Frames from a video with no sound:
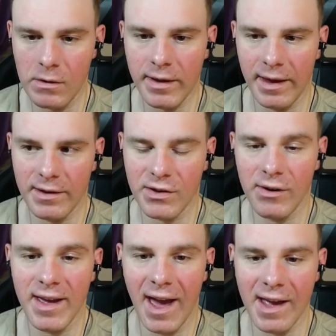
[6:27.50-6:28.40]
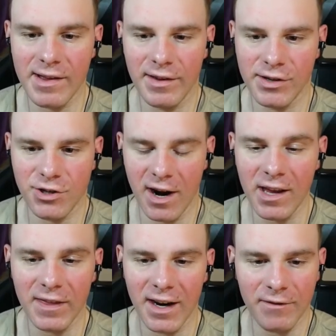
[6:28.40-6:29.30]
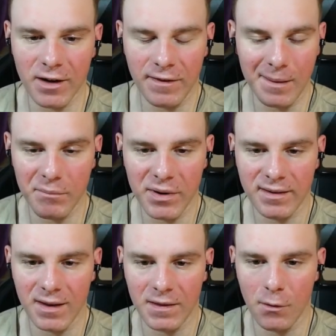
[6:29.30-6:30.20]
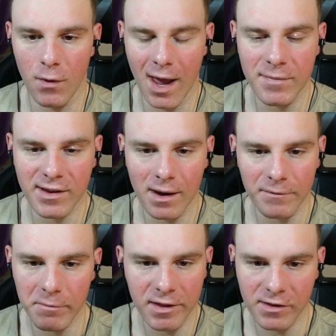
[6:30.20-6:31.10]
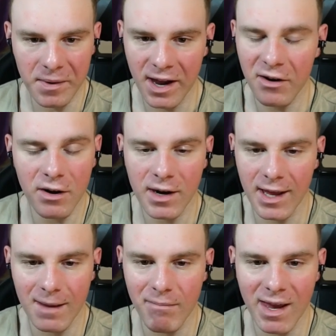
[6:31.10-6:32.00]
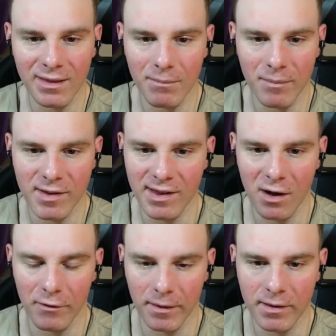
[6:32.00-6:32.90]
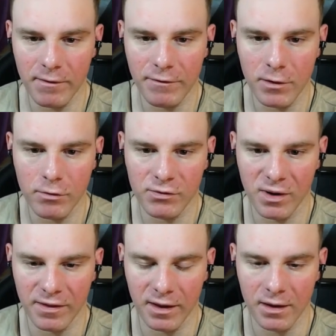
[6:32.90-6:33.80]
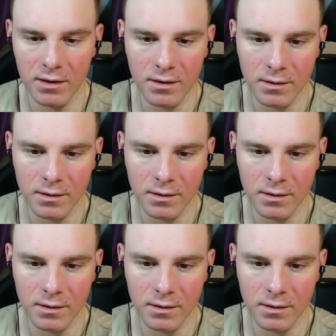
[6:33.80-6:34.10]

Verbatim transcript: okay, so he has the strength and everything, but did the webs come from the spider or did he make them himself? I'm confused with it.